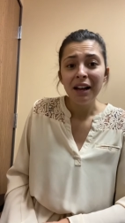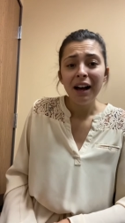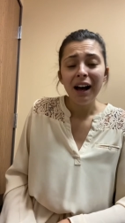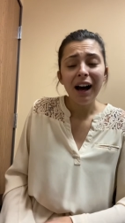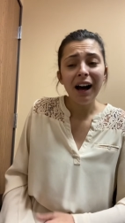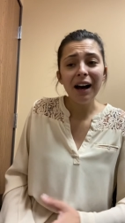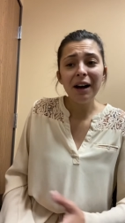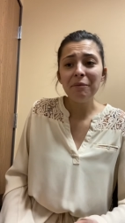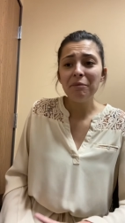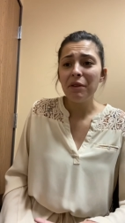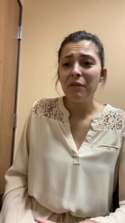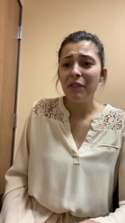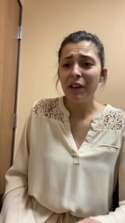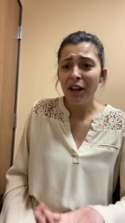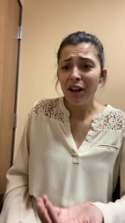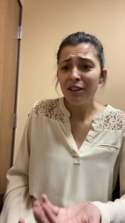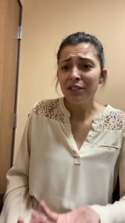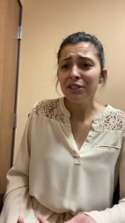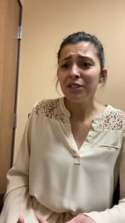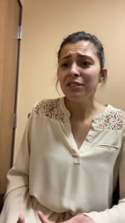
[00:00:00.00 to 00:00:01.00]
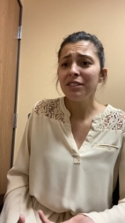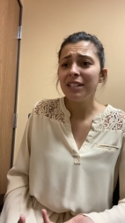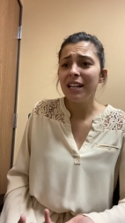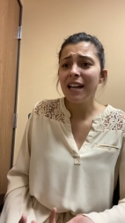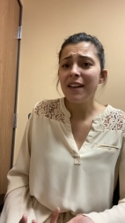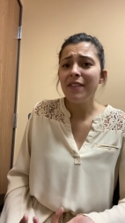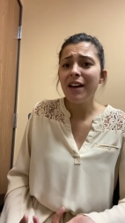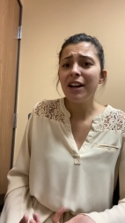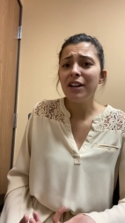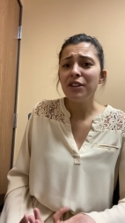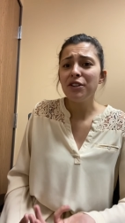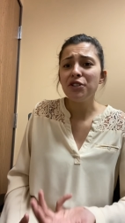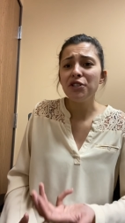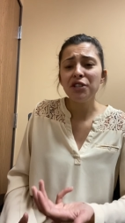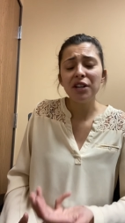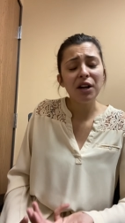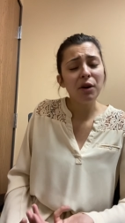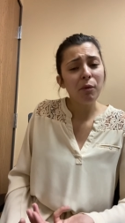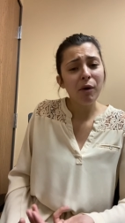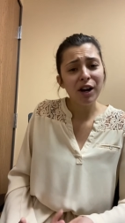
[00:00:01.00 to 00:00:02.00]
Um, they also say that you
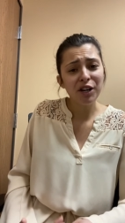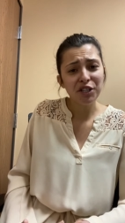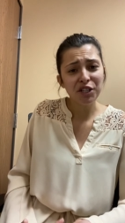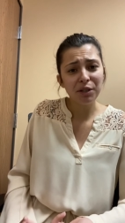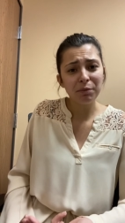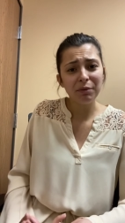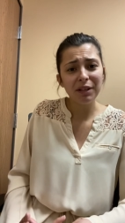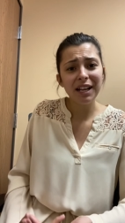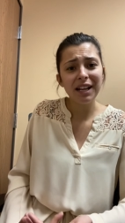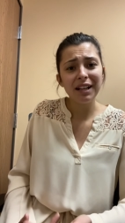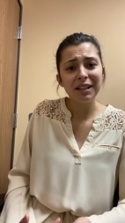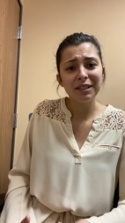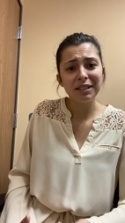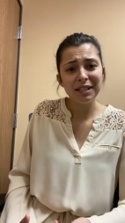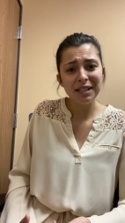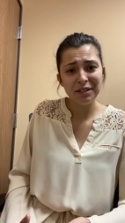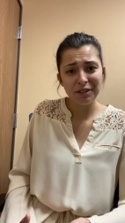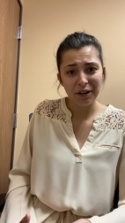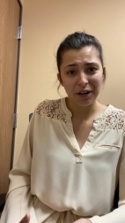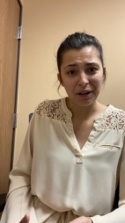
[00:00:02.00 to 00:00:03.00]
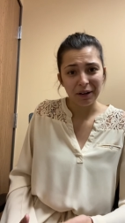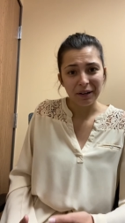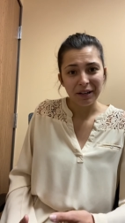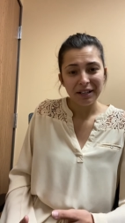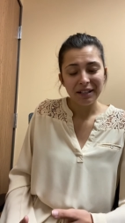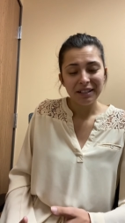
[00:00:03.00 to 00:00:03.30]
shouldn't wash your blankets either.